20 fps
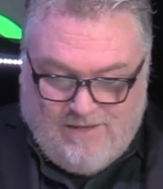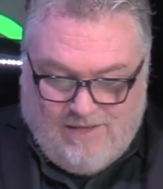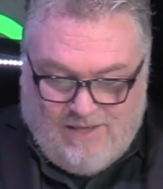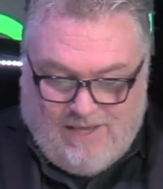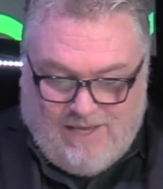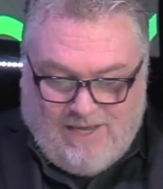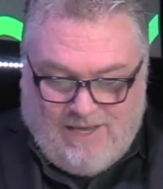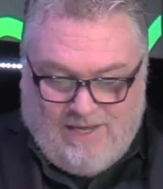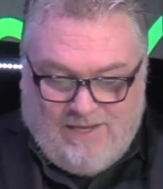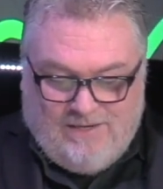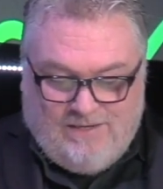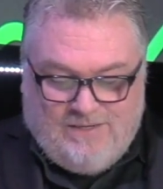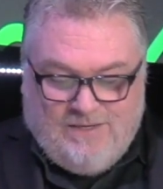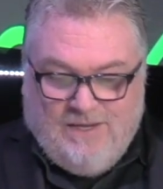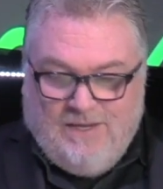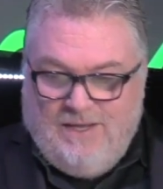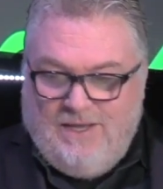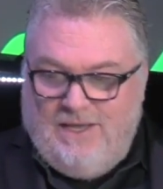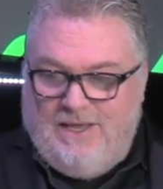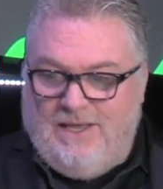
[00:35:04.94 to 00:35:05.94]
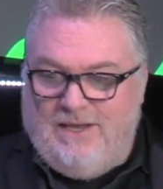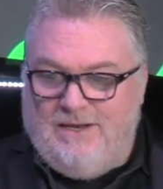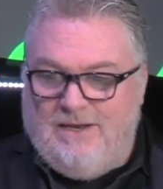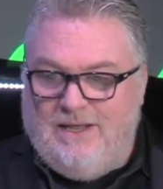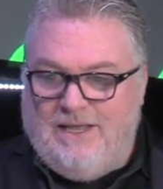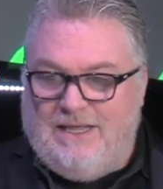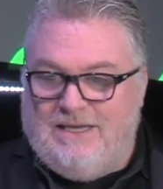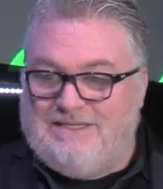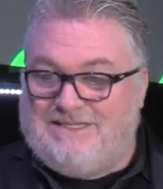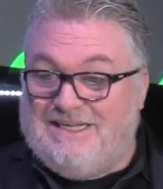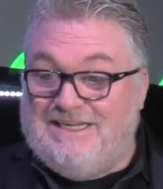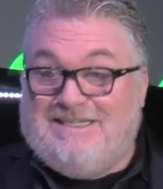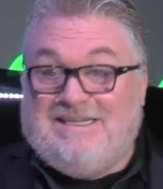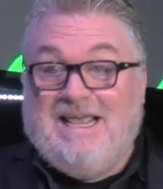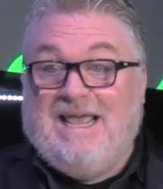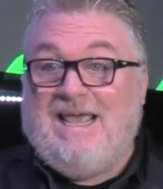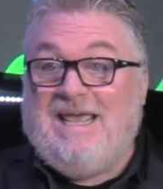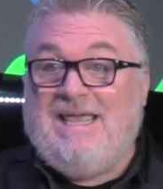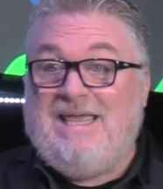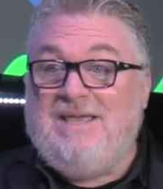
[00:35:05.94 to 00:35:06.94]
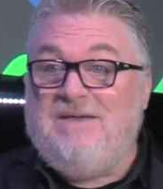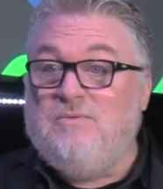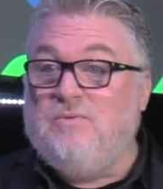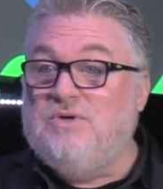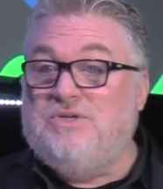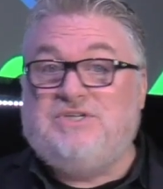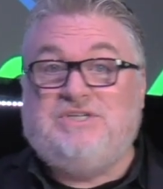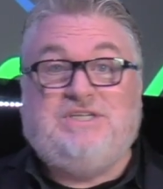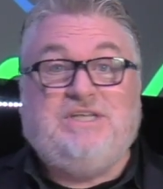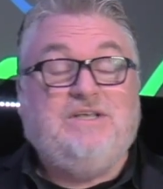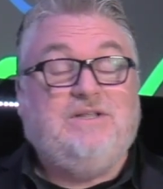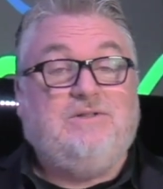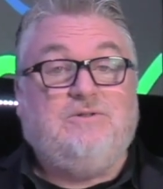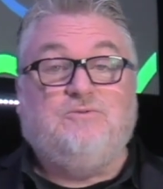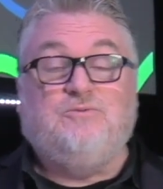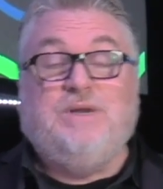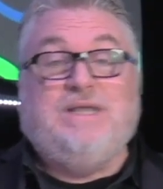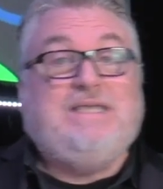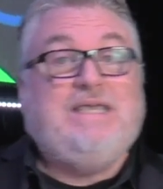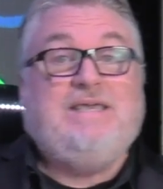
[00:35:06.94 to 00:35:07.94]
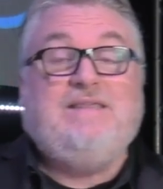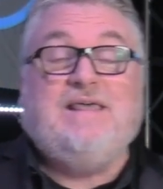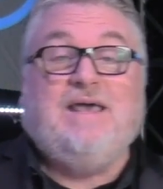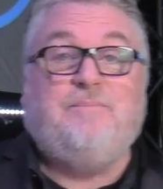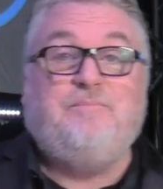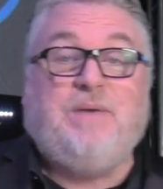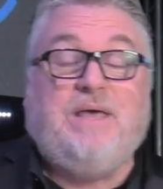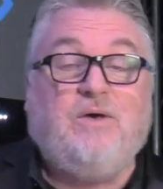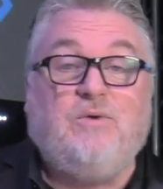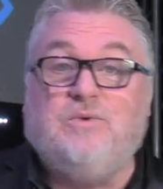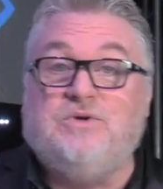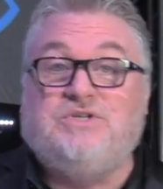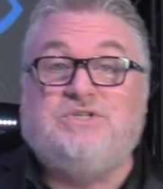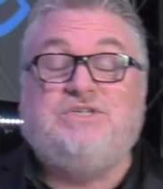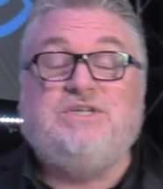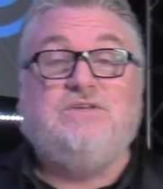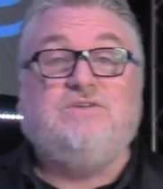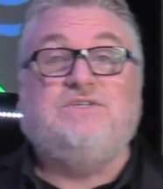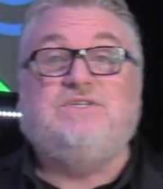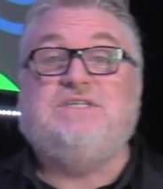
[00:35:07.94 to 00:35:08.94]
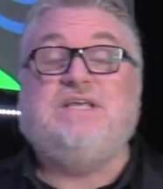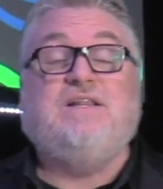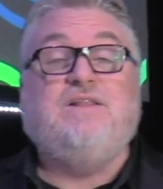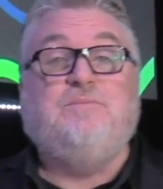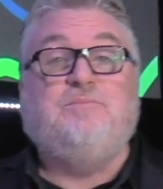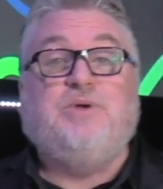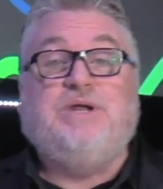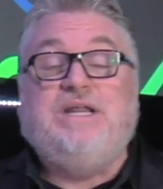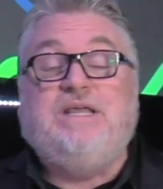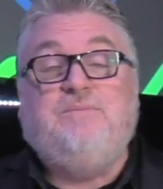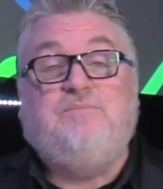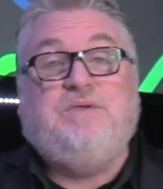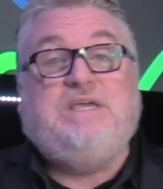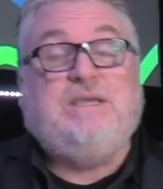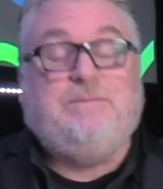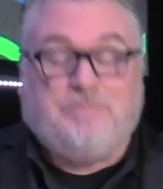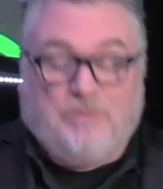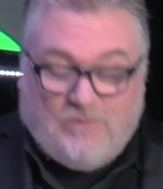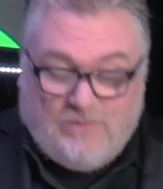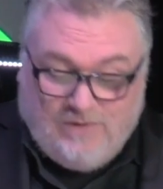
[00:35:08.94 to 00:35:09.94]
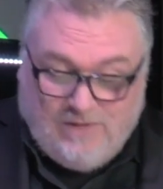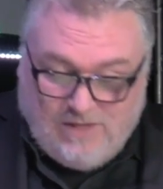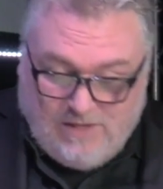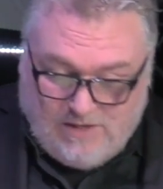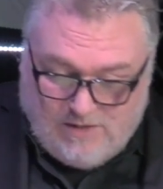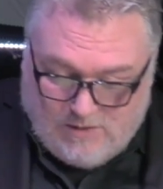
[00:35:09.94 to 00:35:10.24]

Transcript: And today, we're still ringing that bell. We're still celebrating people.